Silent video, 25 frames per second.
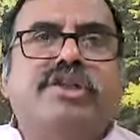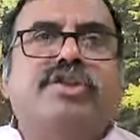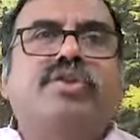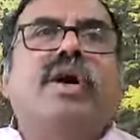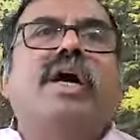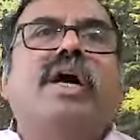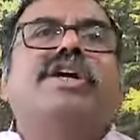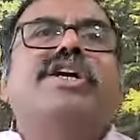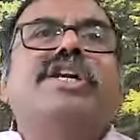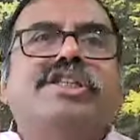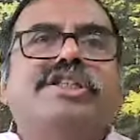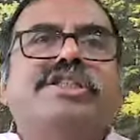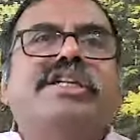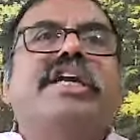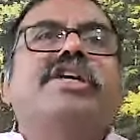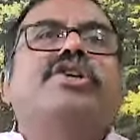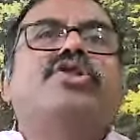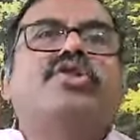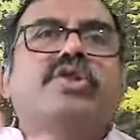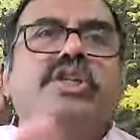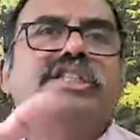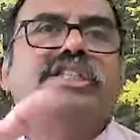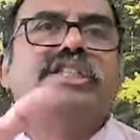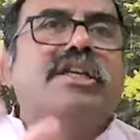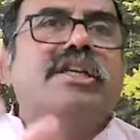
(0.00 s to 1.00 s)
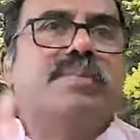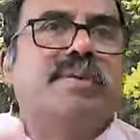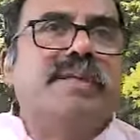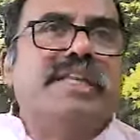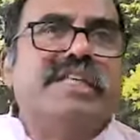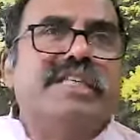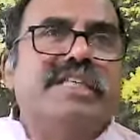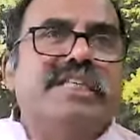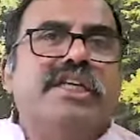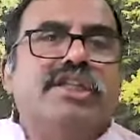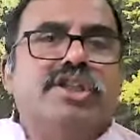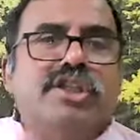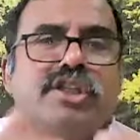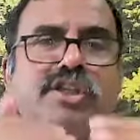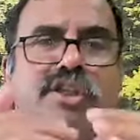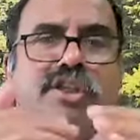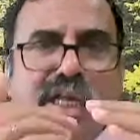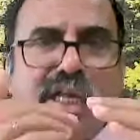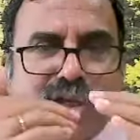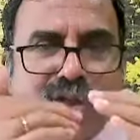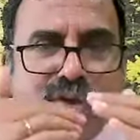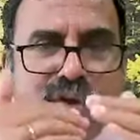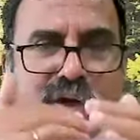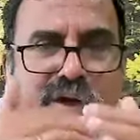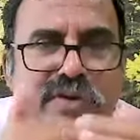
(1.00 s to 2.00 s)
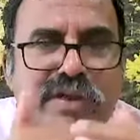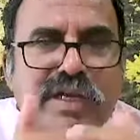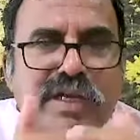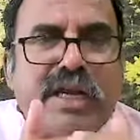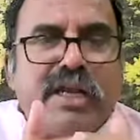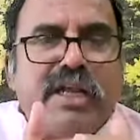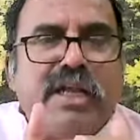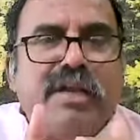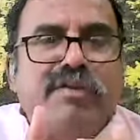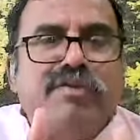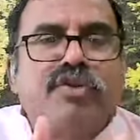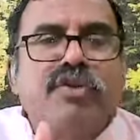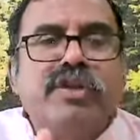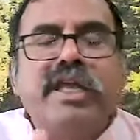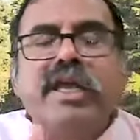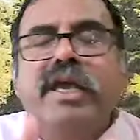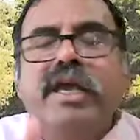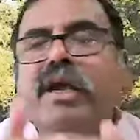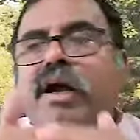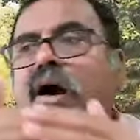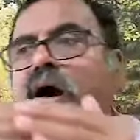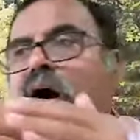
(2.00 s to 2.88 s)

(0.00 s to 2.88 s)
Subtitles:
to understand Shrutis and Smritis. It's nothing, not in category of Shruti